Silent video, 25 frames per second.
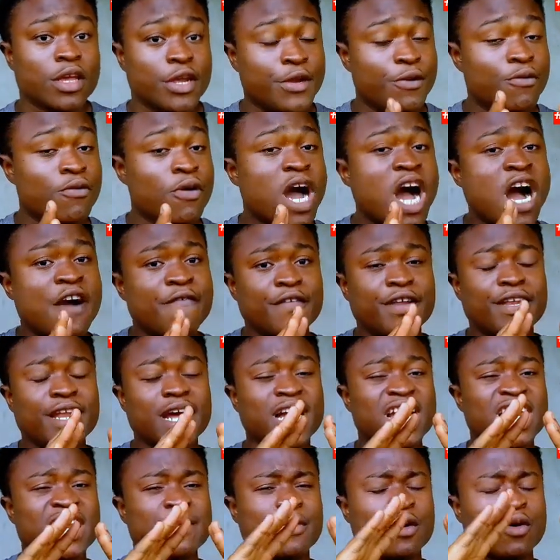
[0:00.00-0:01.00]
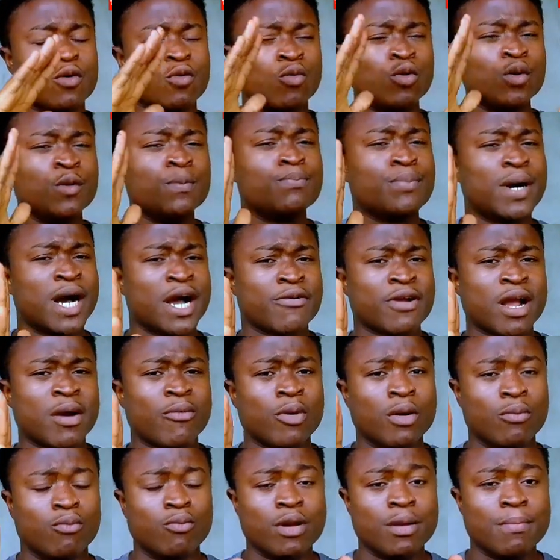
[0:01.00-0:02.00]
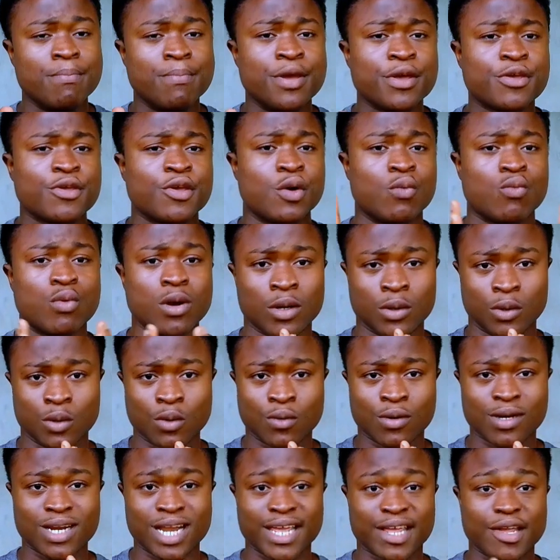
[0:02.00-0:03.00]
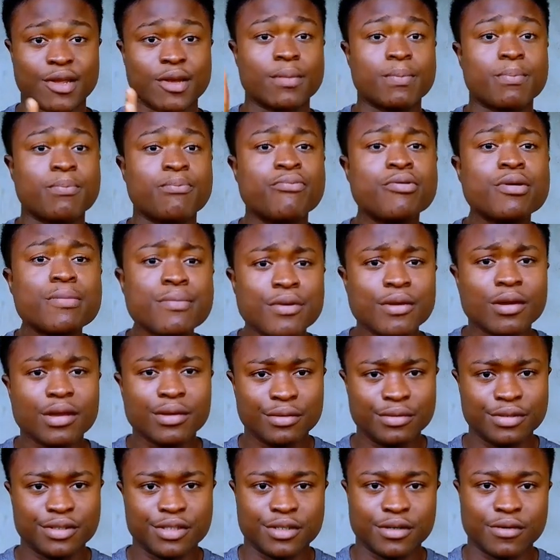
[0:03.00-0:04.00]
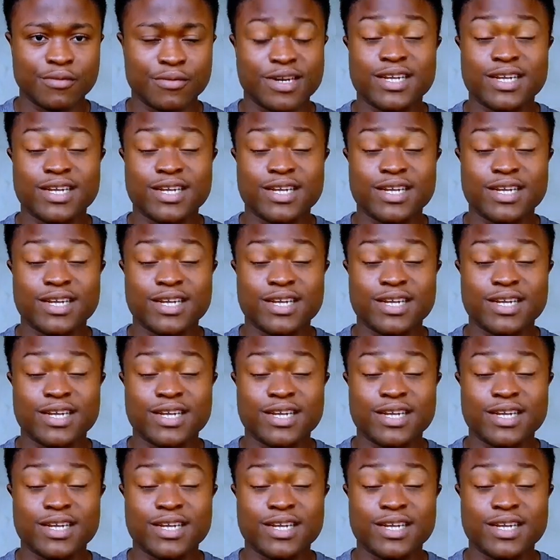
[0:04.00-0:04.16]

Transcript: You know, having that kind of a good background will make your world look like a premium user.